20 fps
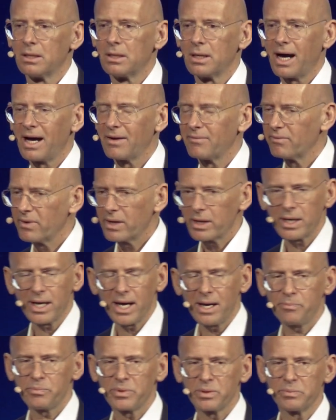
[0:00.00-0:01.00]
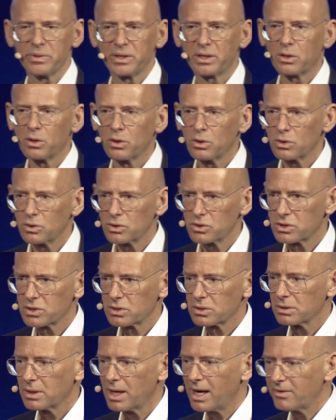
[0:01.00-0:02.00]
I'm very happy because
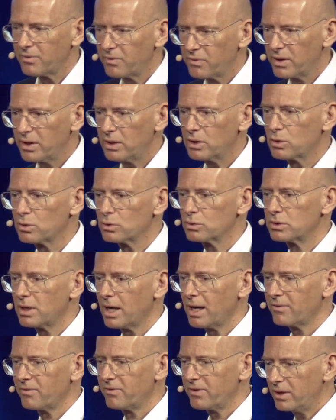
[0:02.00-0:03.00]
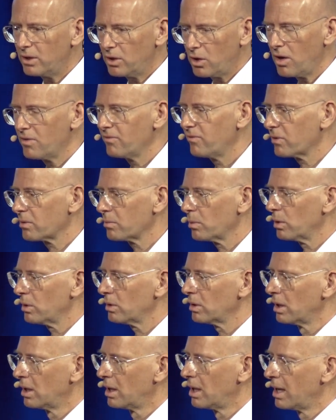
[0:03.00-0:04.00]
I feel good, I feel comfortable,
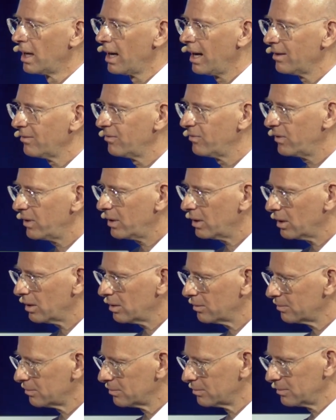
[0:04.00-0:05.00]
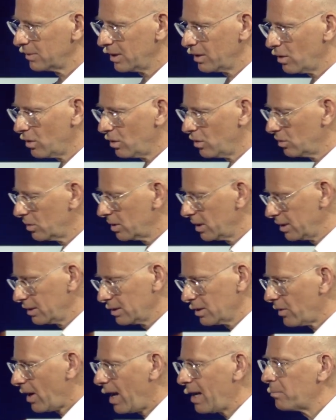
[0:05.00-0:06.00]
I feel, in
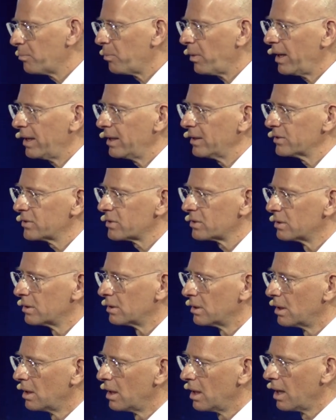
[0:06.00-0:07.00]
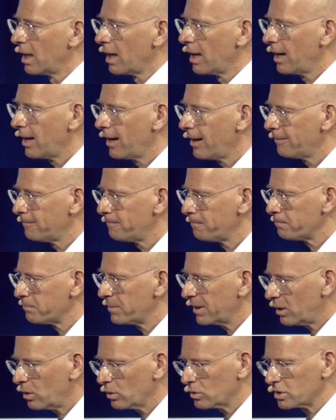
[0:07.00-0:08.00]
the right place,
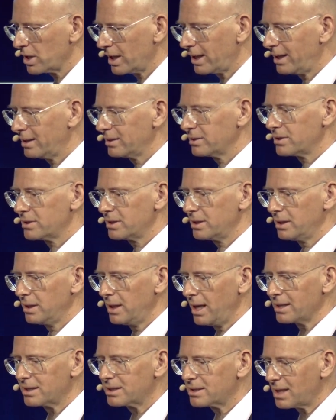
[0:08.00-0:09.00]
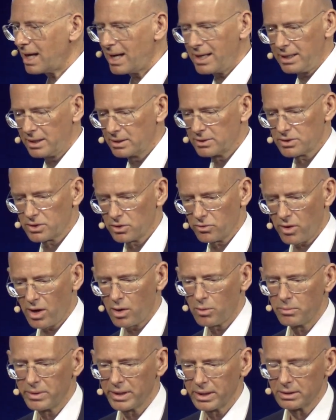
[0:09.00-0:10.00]
because I can see a science
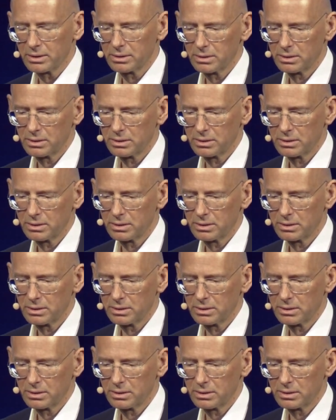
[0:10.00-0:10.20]
around me.